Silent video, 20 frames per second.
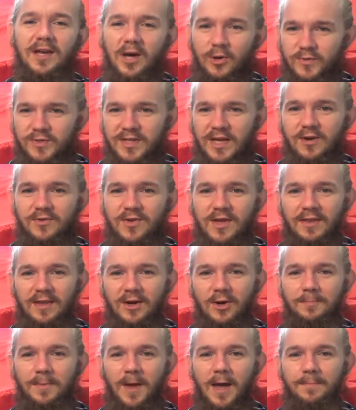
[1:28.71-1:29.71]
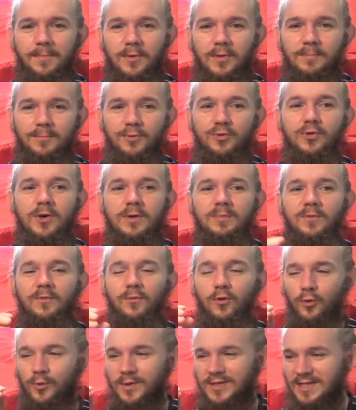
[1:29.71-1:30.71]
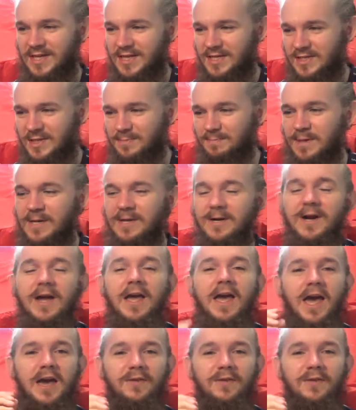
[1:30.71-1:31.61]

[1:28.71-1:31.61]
I'll tell you a little bit about the brewery before we taste the beer.